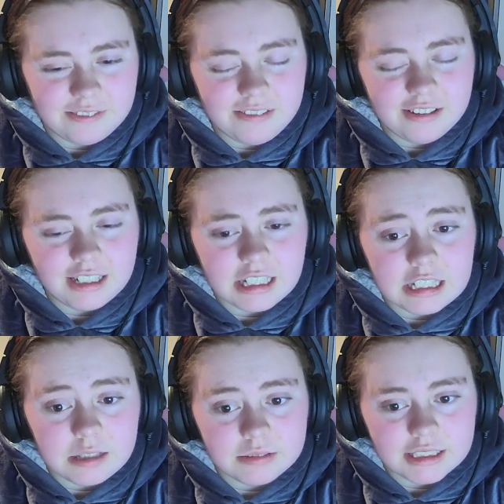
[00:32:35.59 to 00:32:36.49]
I feel like
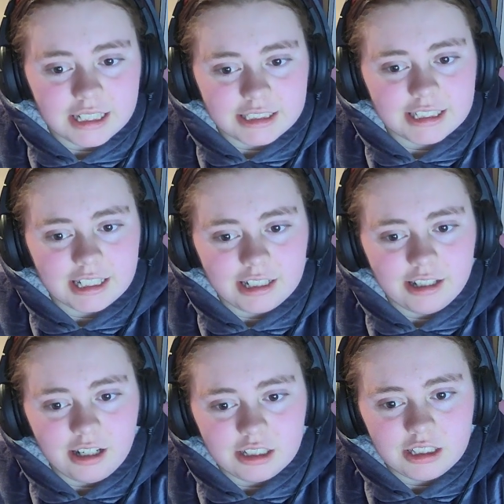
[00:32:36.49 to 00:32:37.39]
I keep saying
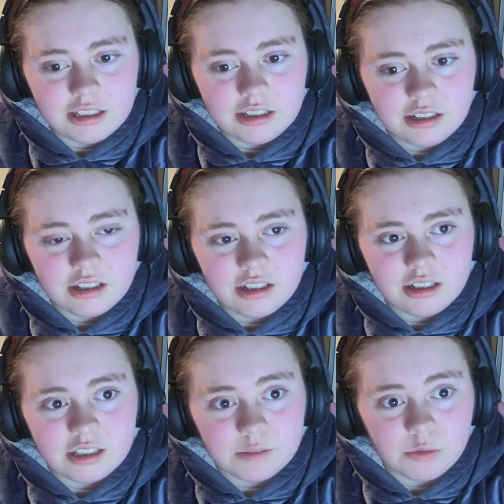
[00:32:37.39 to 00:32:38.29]
Takanagi
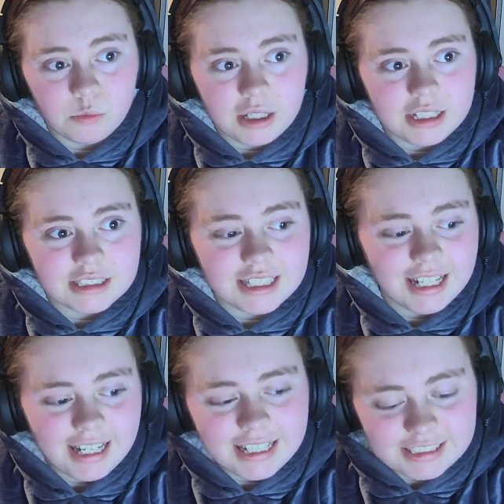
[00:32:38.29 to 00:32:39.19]
different ways
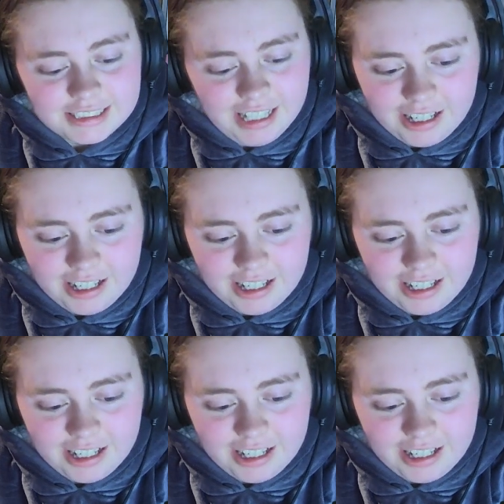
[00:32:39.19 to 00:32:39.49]
each